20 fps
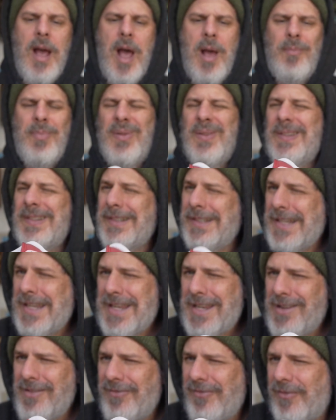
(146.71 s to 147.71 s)
I
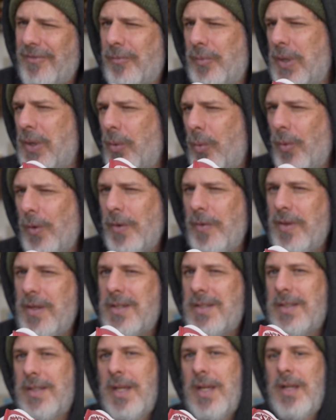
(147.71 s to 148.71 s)
believe we order
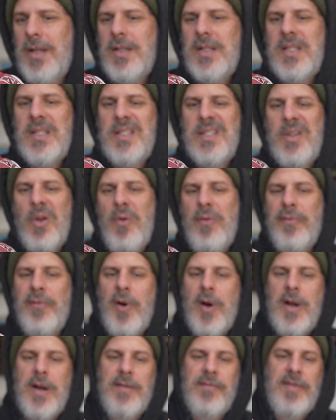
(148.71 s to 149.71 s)
these things so
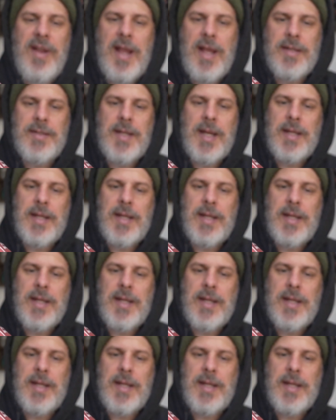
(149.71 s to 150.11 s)
far in advance.